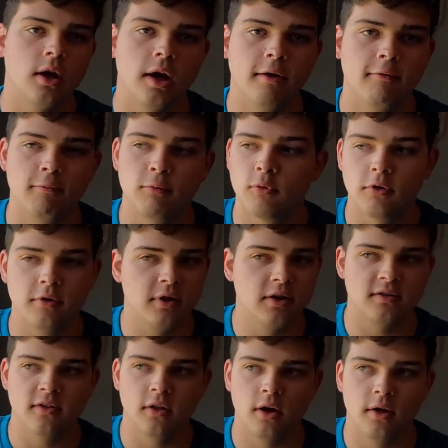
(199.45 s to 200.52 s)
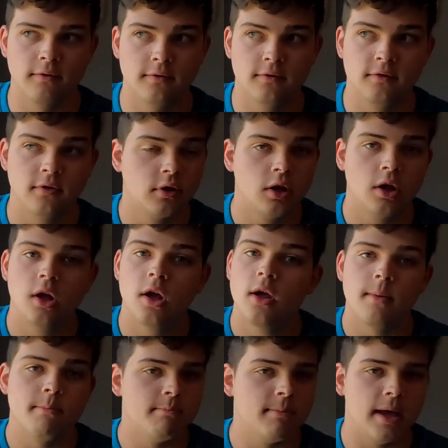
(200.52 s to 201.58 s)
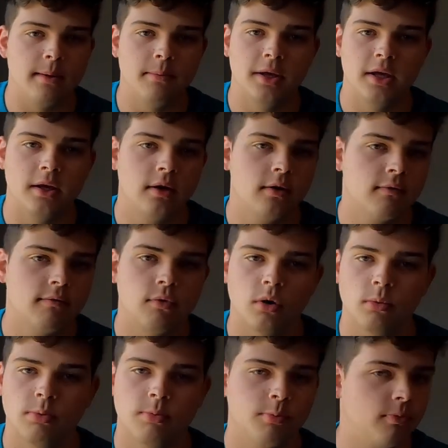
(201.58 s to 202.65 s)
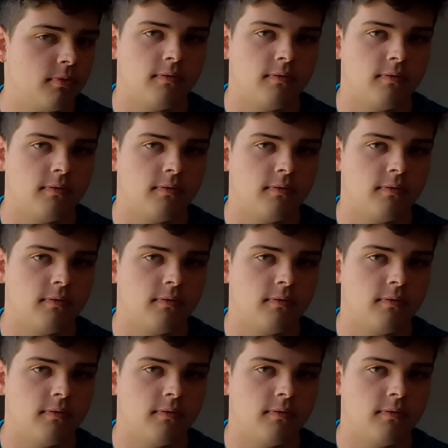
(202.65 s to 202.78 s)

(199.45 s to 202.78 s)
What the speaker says: I've worn these gloves maybe for